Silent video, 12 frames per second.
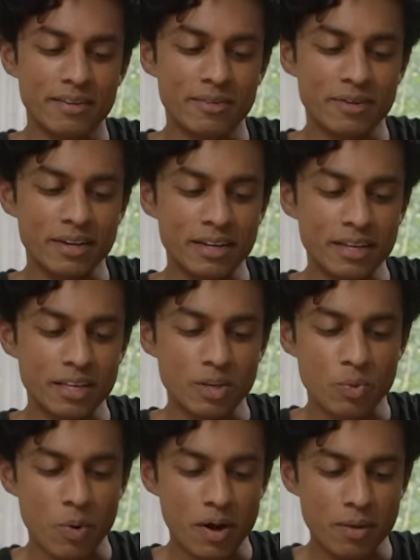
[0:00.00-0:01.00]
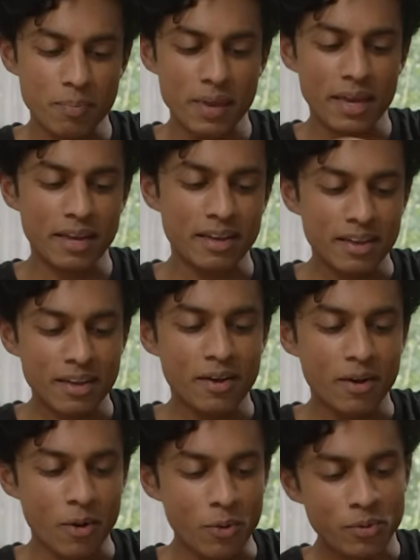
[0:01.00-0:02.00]
really you want to pick
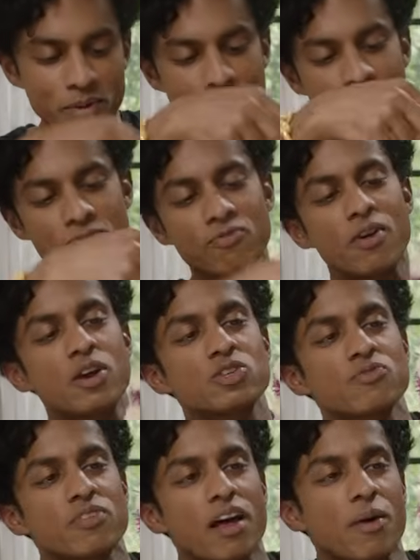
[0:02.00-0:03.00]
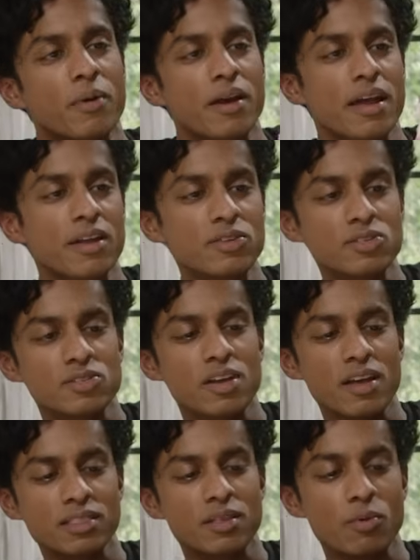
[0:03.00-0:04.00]
only the fresh flower heads,
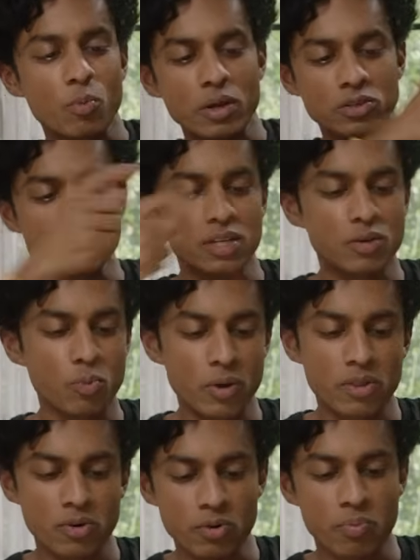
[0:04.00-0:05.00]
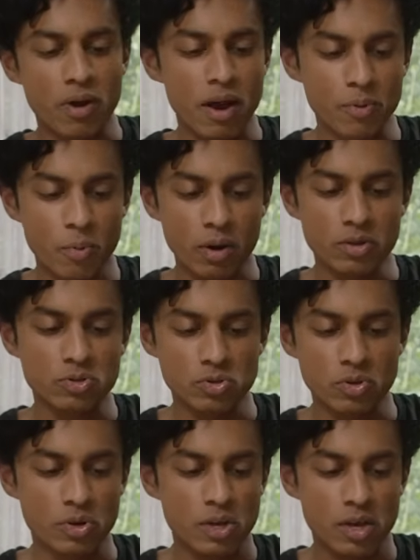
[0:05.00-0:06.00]
not the wilted, withered brown ones,
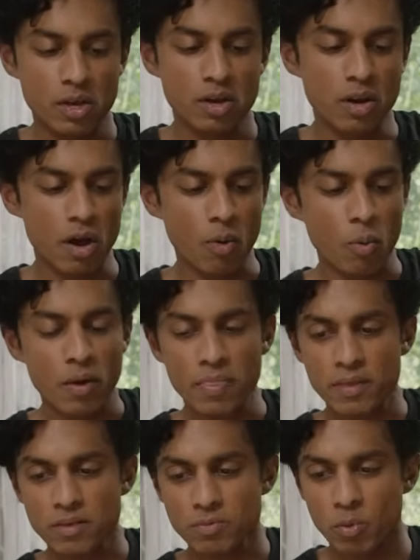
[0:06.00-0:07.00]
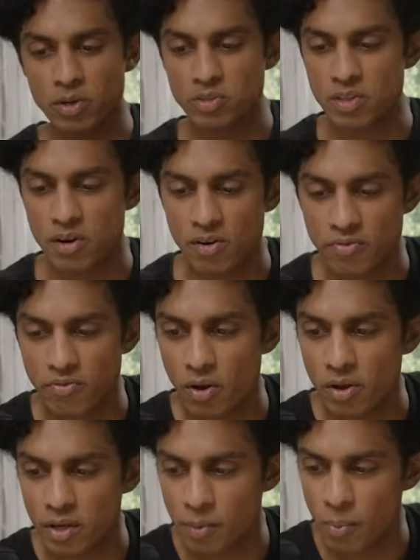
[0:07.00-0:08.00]
or not ones that are
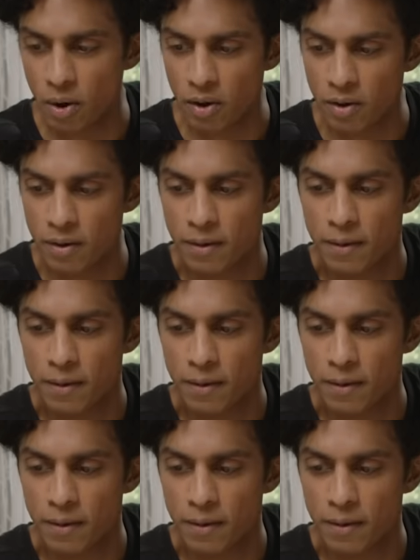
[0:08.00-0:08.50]
falling apart.